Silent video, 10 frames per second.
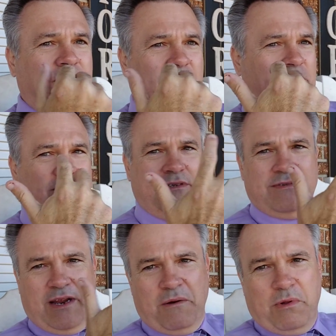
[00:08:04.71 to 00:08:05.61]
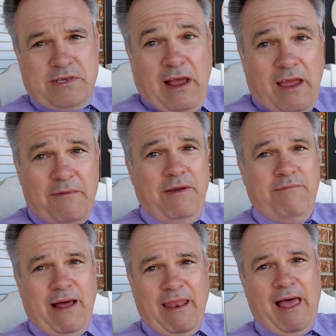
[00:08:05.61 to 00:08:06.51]
that was a terrible time in
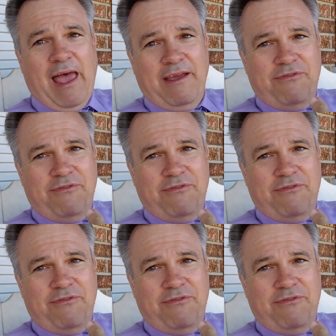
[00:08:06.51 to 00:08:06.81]
my life.